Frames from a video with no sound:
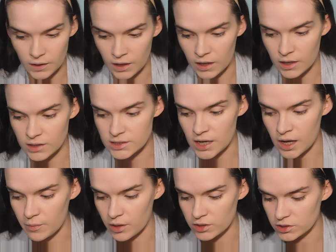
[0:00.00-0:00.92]
And
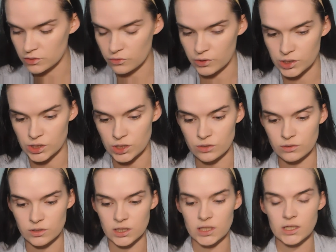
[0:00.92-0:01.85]
I'm also going to
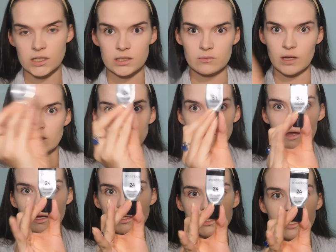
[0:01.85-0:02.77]
use the
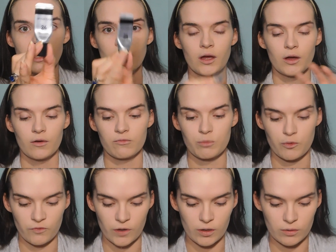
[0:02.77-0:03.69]
Smashbox
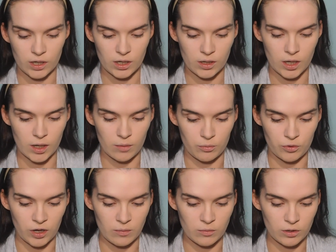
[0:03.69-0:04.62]

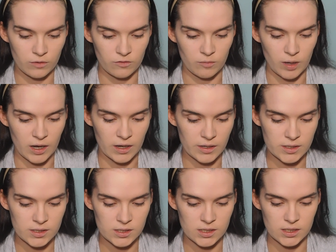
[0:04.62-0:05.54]
primer for my
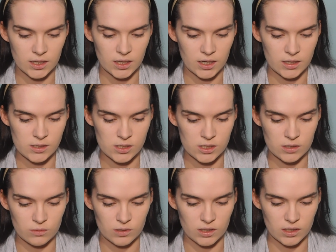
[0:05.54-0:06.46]
eyes because I kind of
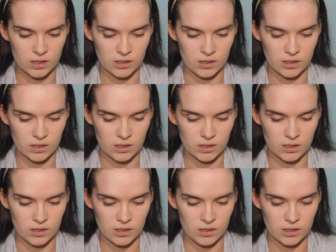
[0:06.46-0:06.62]
just want